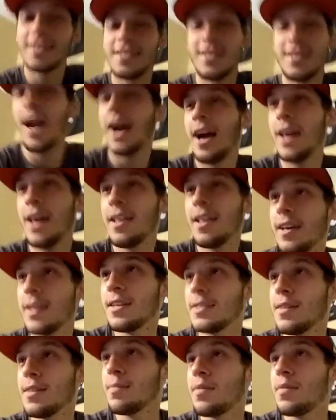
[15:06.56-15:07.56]
guy, like
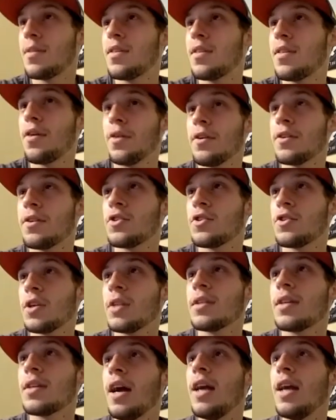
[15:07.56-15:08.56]
some third
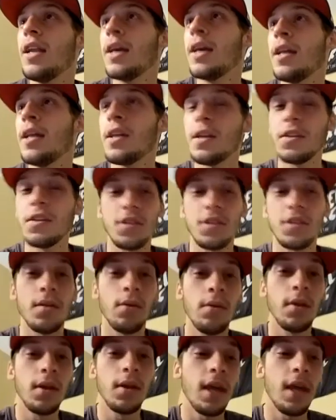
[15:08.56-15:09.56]
string tight end that just
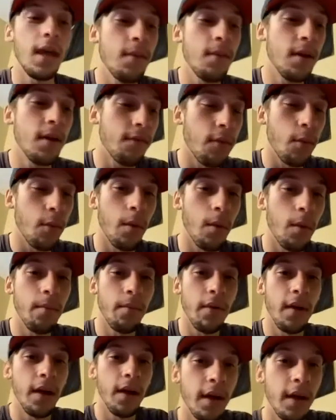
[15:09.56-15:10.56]
only came in for one
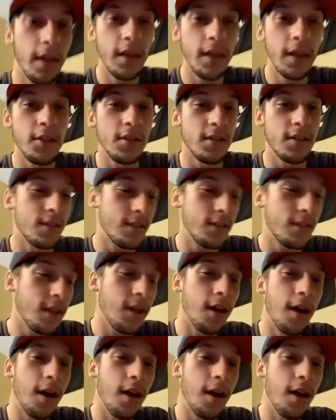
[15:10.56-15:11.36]
play and they just